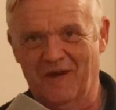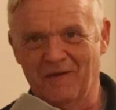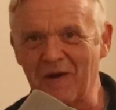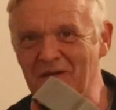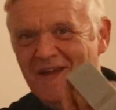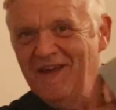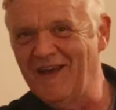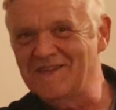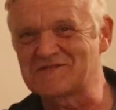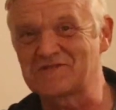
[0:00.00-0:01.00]
there we
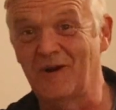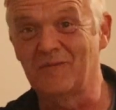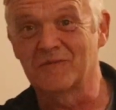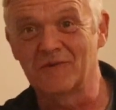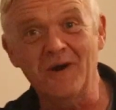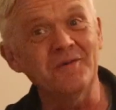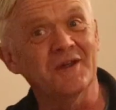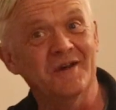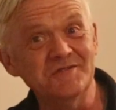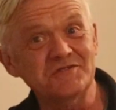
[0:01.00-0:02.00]
are, some
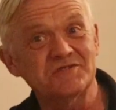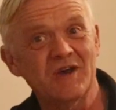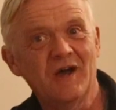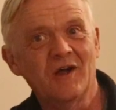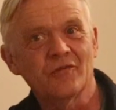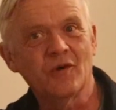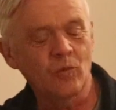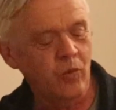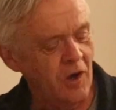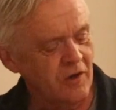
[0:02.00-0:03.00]
rollers
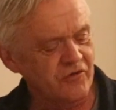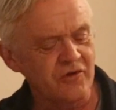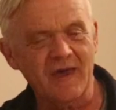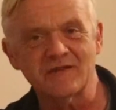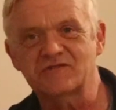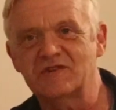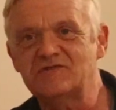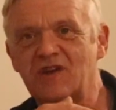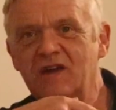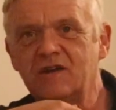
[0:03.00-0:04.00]
that worked against
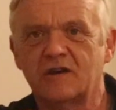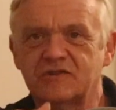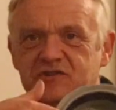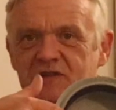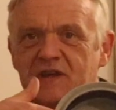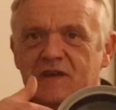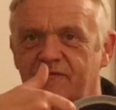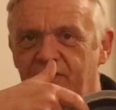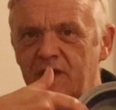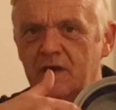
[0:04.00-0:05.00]
this inner
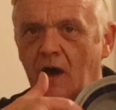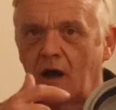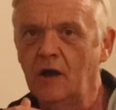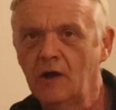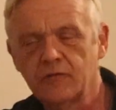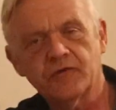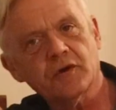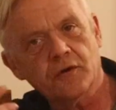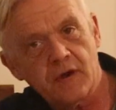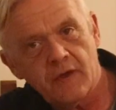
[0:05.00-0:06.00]
sleeve here
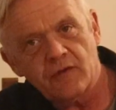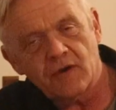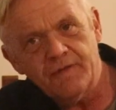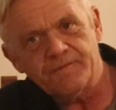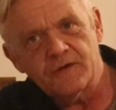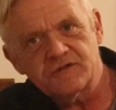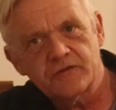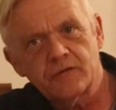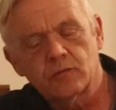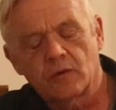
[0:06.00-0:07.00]
to create the
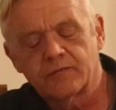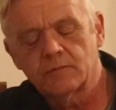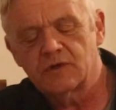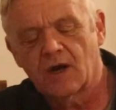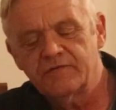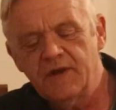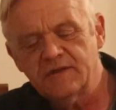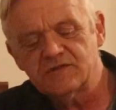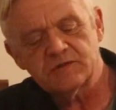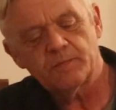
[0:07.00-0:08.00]
leverage that the Wolfrom drive
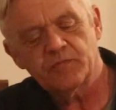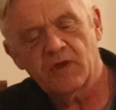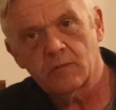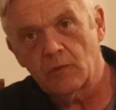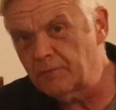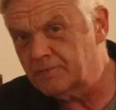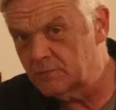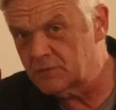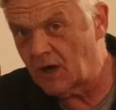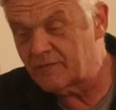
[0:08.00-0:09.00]
needs. Now, the
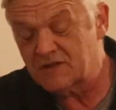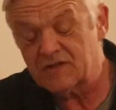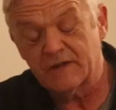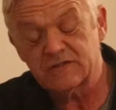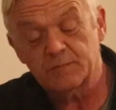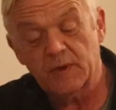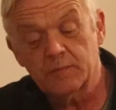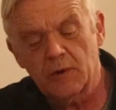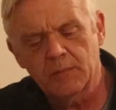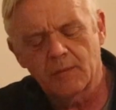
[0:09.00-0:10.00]
Wolfrom drive actually has a
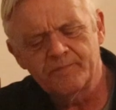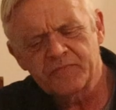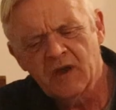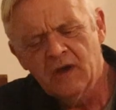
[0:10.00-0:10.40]
big problem.